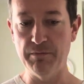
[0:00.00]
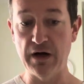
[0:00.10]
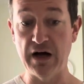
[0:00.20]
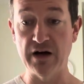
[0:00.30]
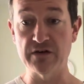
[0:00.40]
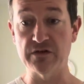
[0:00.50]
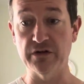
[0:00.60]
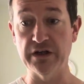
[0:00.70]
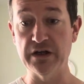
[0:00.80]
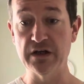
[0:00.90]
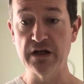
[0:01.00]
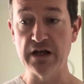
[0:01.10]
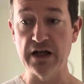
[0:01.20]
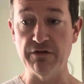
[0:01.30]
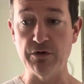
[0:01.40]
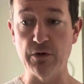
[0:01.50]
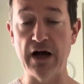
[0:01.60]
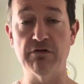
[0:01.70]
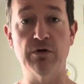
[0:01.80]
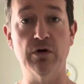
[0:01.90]
honestly, if you
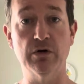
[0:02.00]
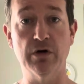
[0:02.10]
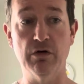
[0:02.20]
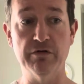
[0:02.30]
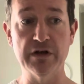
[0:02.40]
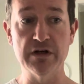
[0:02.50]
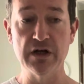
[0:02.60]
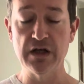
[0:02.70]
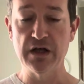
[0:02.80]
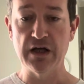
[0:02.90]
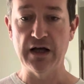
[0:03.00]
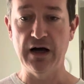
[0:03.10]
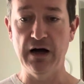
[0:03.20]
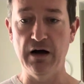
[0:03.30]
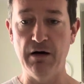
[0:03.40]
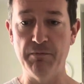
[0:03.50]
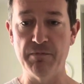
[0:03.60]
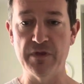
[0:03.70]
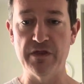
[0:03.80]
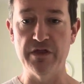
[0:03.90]
have long COVID,
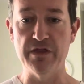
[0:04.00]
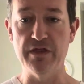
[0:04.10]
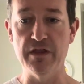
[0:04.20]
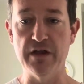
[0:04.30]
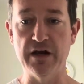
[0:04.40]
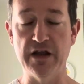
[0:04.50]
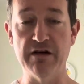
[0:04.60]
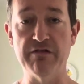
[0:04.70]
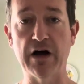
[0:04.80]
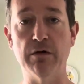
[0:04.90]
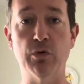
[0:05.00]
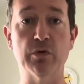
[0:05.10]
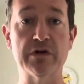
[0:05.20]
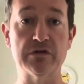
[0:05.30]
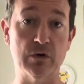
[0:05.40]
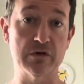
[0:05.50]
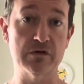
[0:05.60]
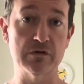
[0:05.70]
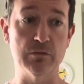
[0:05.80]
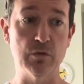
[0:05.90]
an invaluable
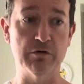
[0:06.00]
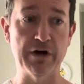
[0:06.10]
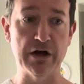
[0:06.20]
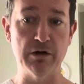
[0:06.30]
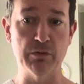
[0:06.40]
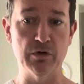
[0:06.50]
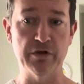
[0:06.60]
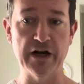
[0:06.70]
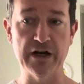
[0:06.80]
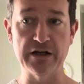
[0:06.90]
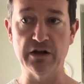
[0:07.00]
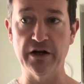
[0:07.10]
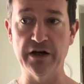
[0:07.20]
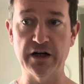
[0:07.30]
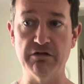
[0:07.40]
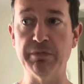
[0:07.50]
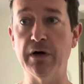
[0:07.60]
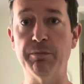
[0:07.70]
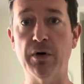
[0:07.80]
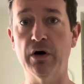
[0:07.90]
resource, more valuable than any clinic I've been
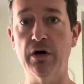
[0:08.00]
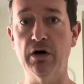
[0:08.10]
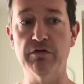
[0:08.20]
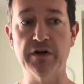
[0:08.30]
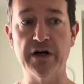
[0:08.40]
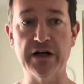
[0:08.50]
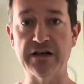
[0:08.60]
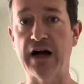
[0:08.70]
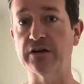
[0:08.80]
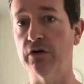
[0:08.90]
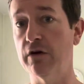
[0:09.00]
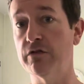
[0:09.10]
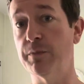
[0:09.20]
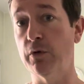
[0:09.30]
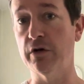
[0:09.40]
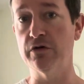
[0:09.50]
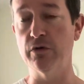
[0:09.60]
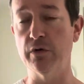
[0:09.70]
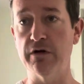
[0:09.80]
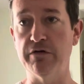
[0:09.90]
a part of, than any doctor I've spoken
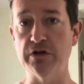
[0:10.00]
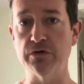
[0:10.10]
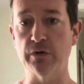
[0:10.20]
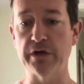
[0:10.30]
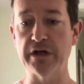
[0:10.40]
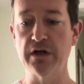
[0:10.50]
to individually.